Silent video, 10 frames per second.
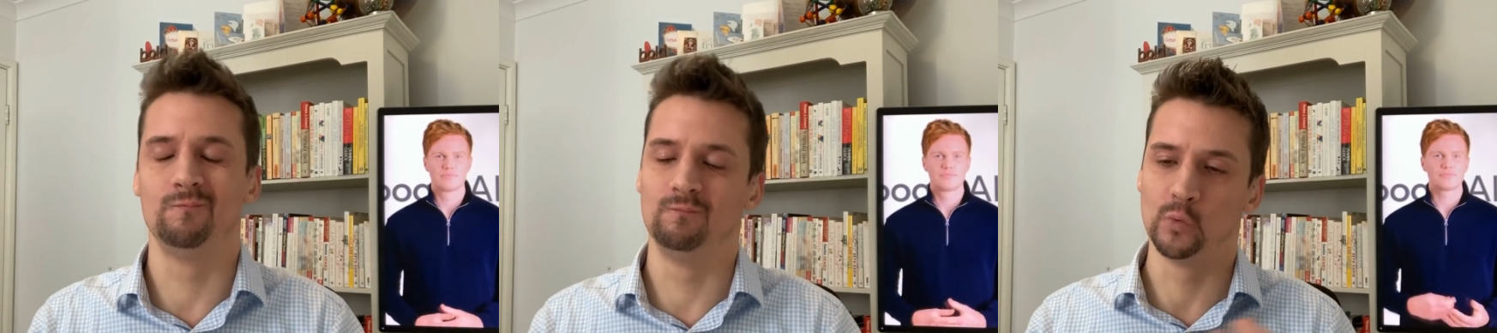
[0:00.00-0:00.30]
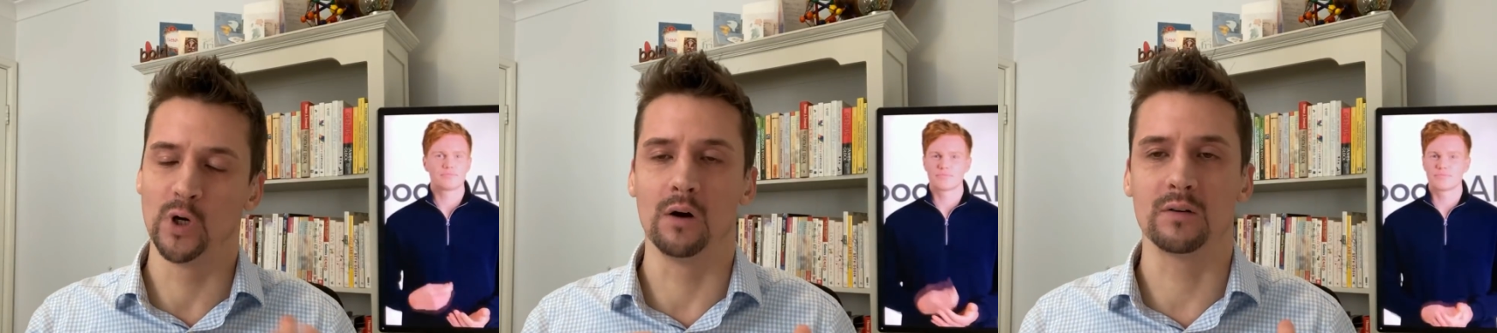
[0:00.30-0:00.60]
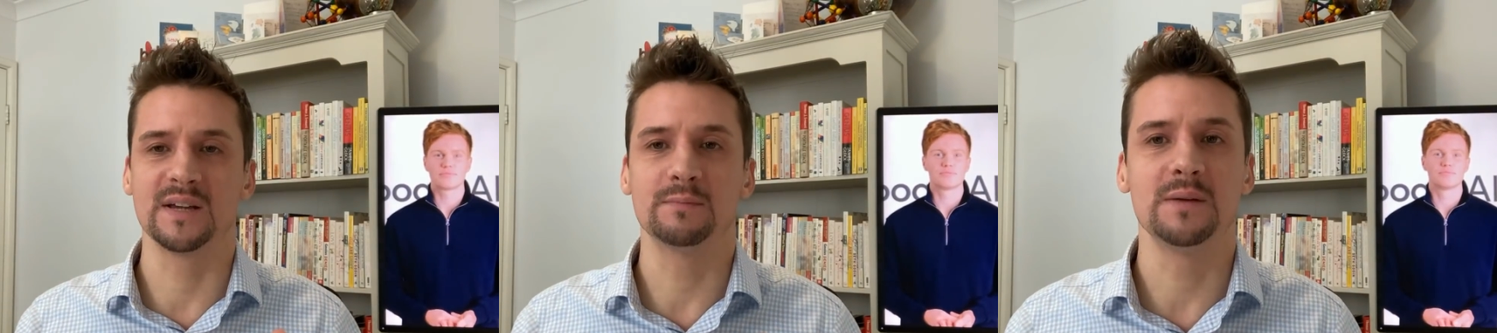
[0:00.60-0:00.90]
Speaker 1: well,
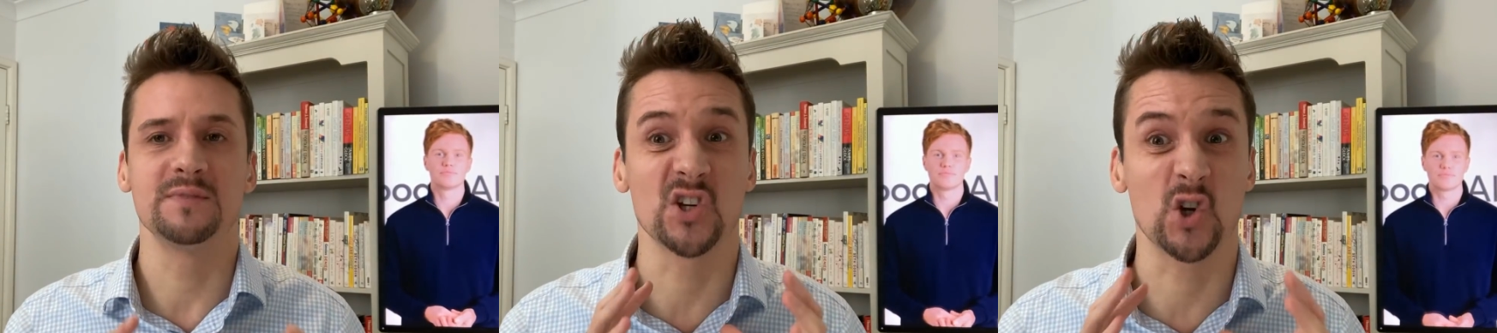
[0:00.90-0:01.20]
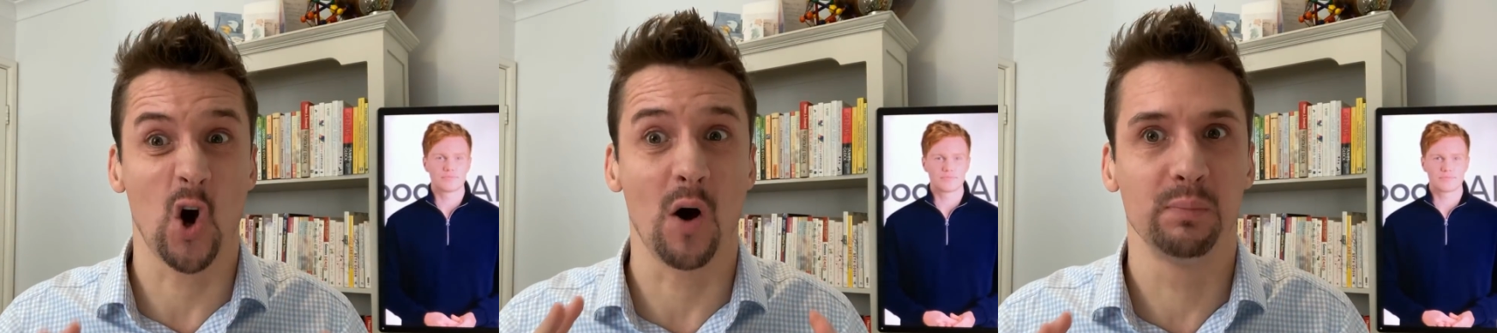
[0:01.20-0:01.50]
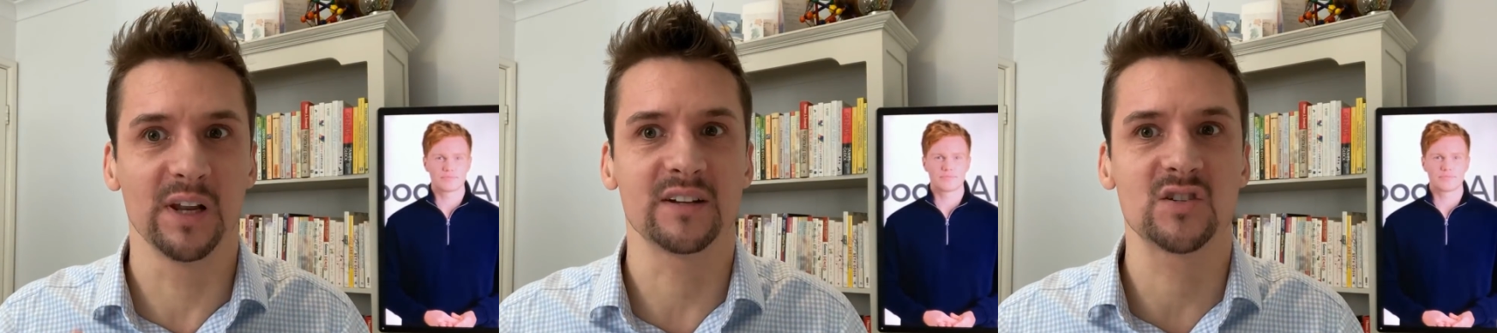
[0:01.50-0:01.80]
sometimes the
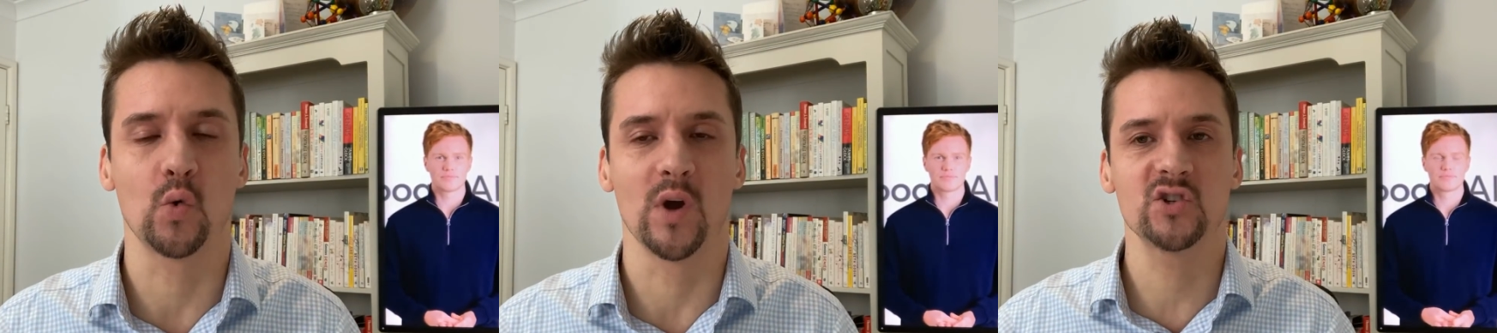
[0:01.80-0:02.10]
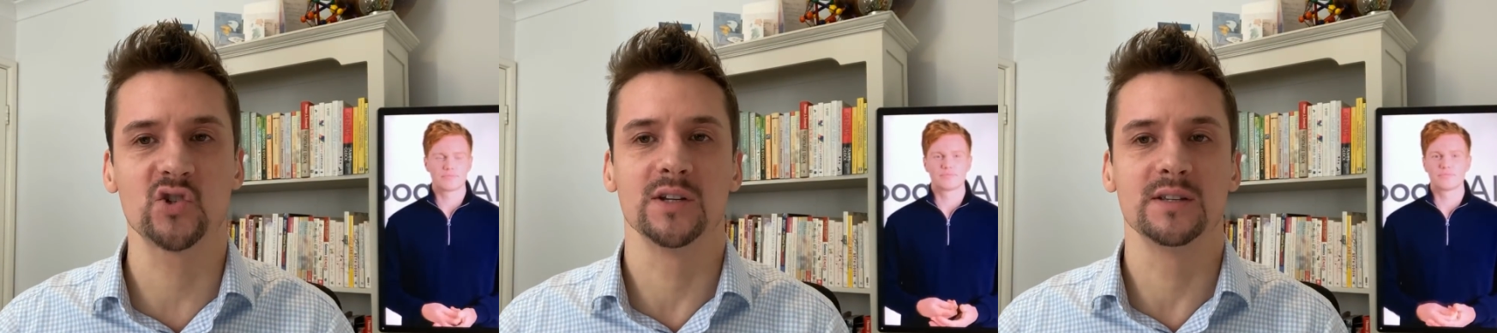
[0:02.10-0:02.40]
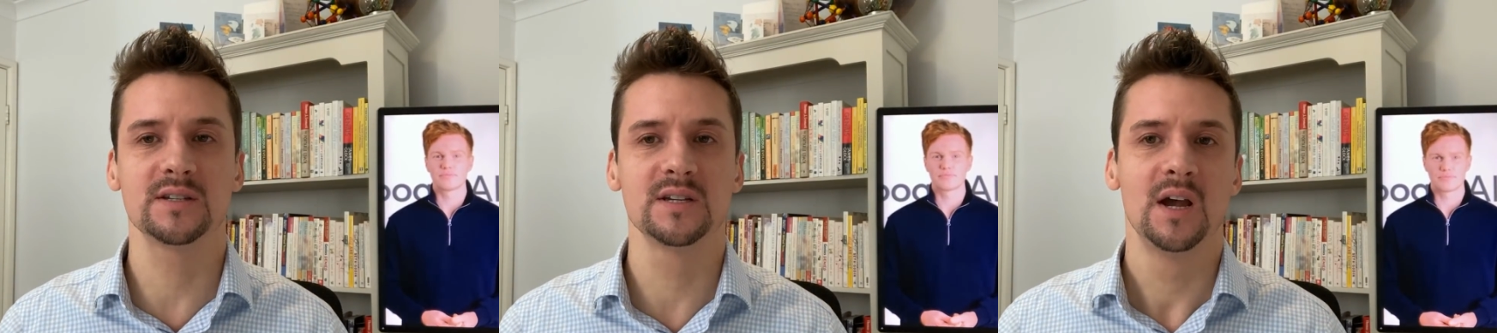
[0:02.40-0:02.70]
complex
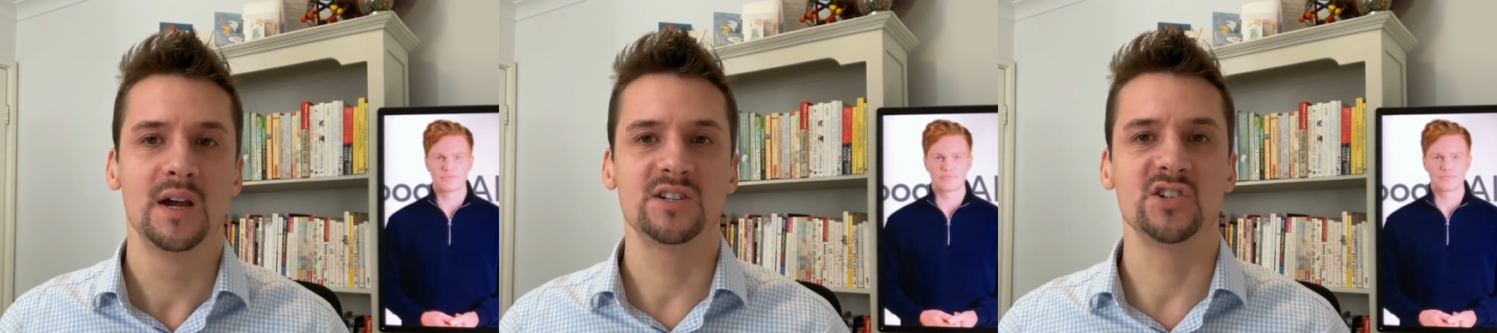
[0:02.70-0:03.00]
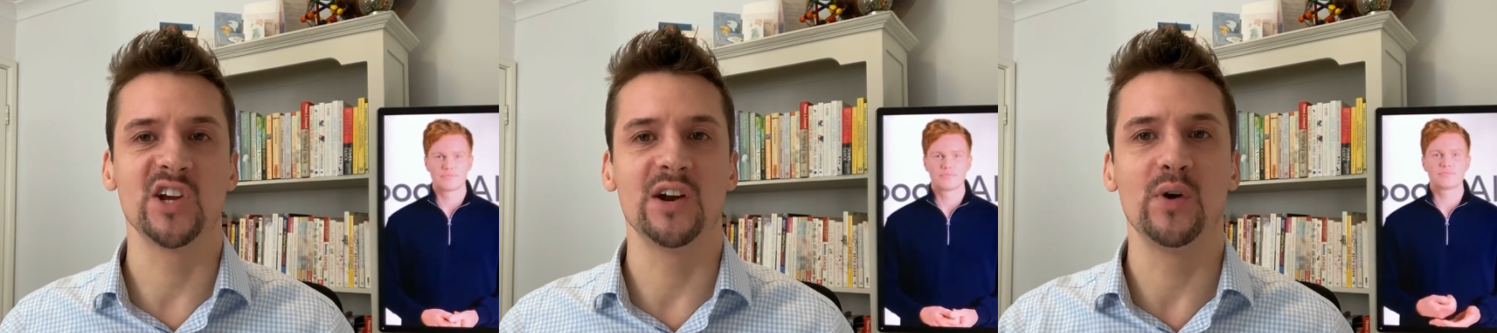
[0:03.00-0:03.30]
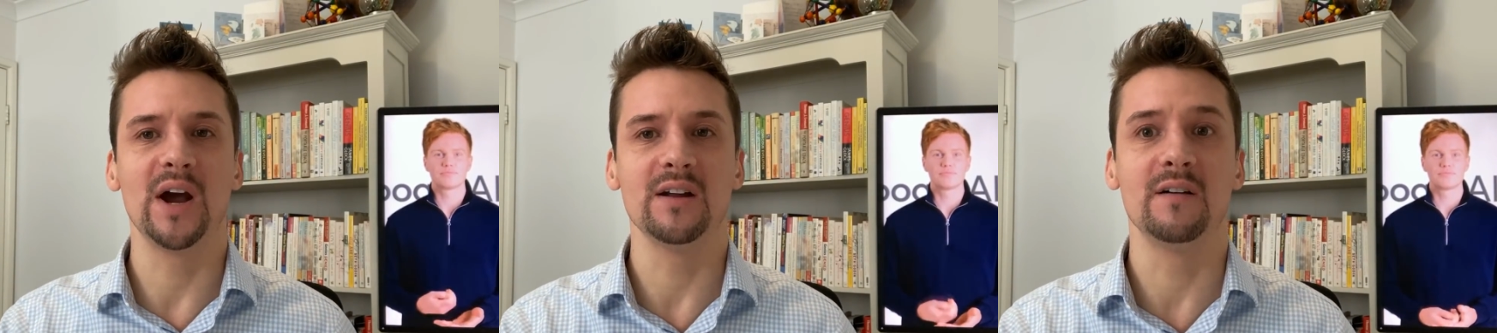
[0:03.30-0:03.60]
questions to
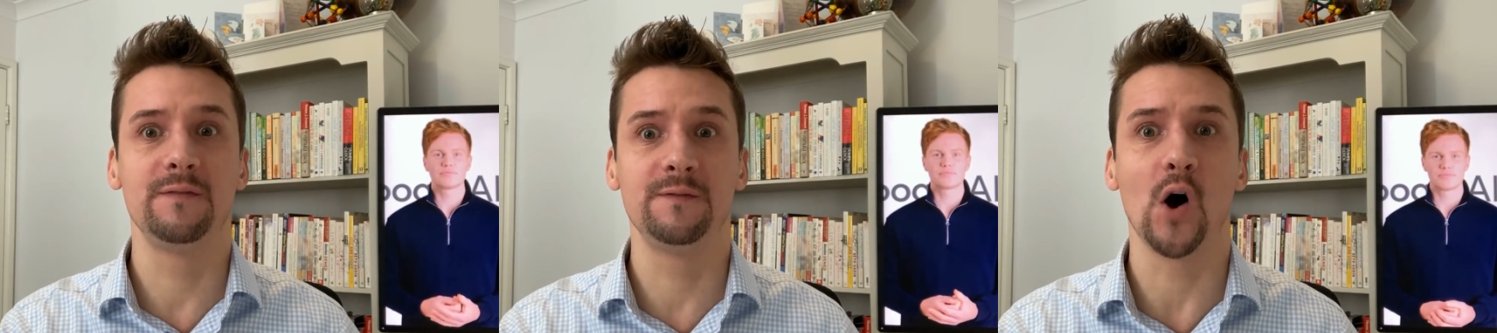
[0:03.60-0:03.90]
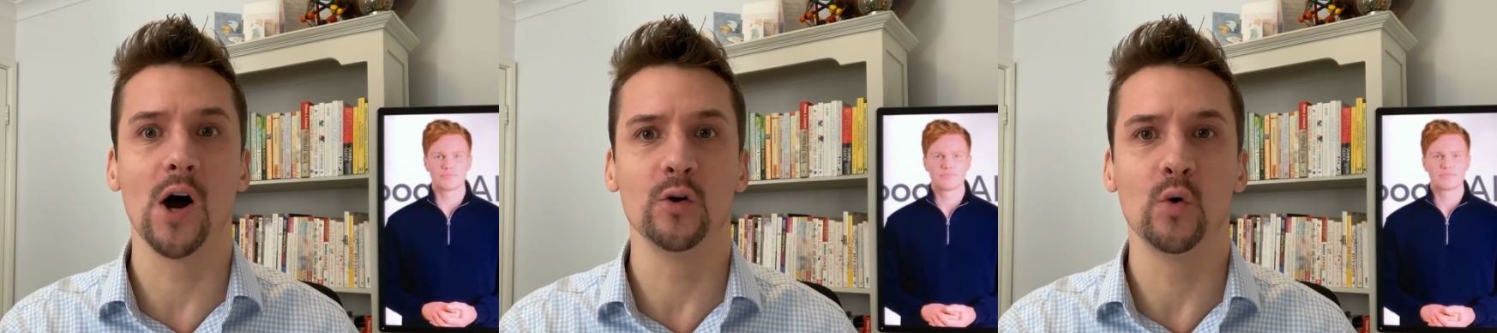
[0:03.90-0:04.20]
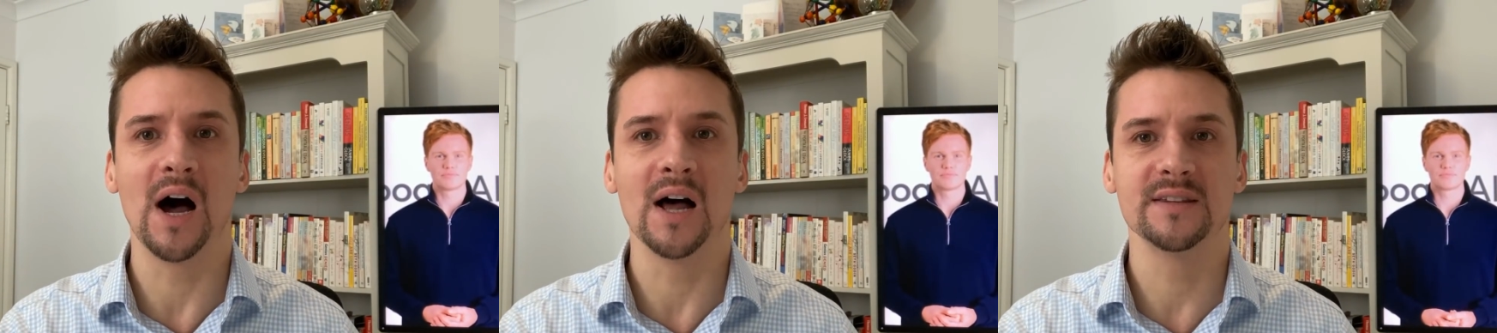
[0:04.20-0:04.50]
generate a final
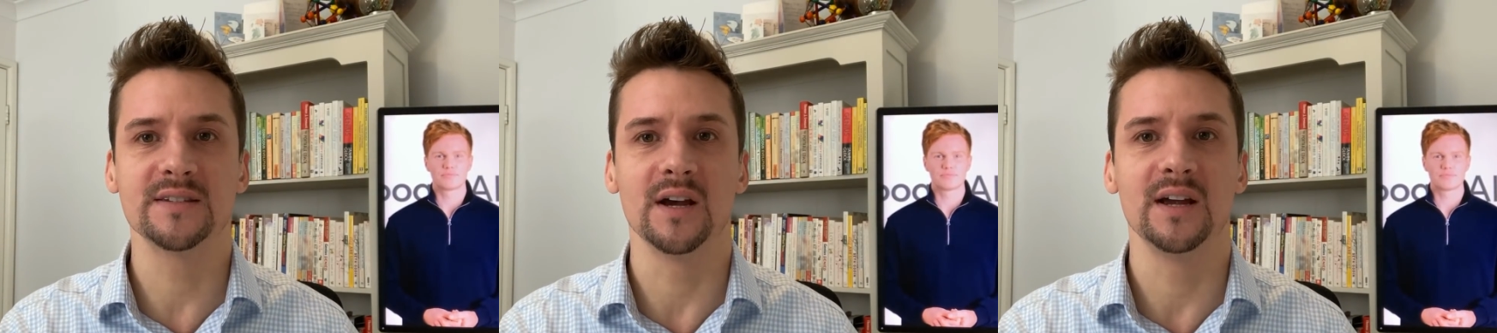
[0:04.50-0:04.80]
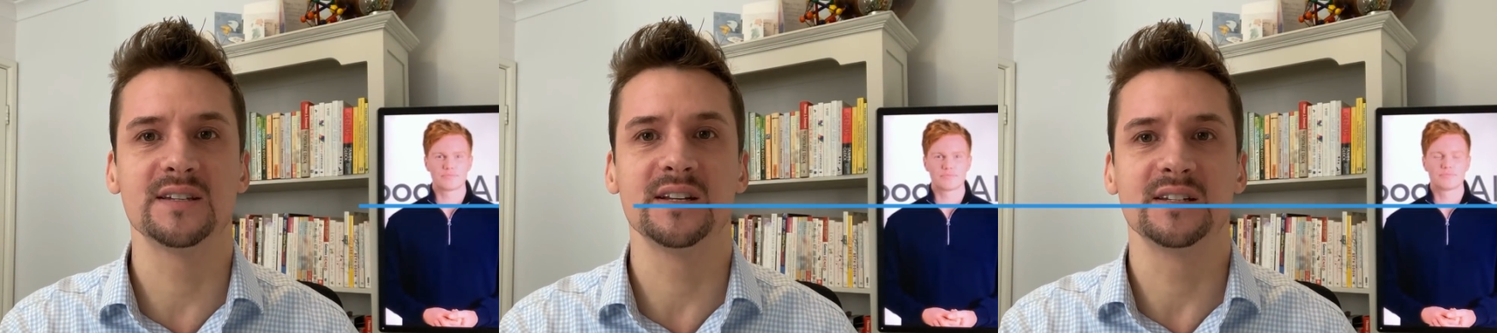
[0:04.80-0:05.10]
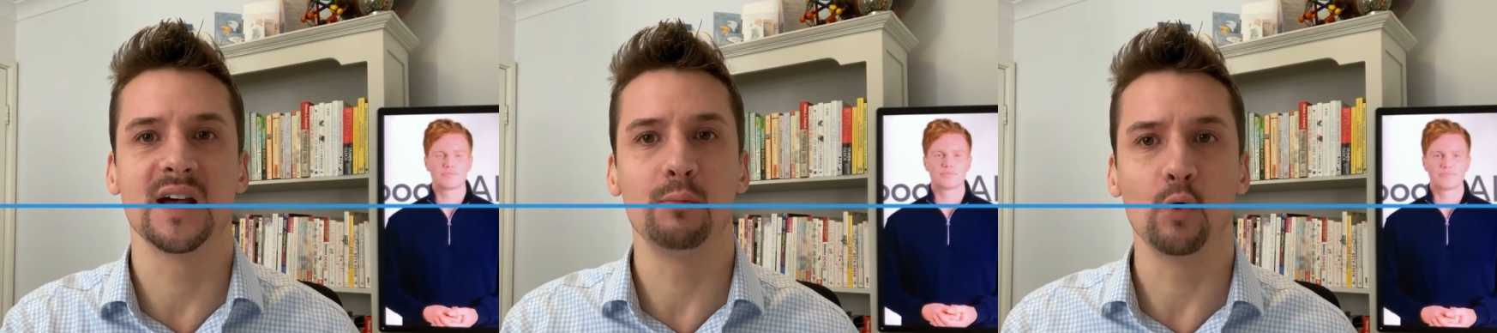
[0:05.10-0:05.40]
answer. Here's an
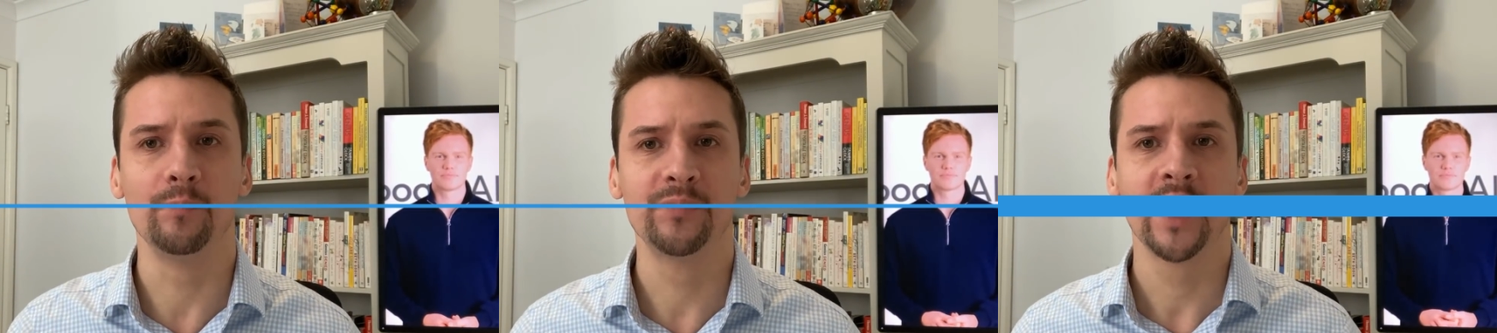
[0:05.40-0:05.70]
example.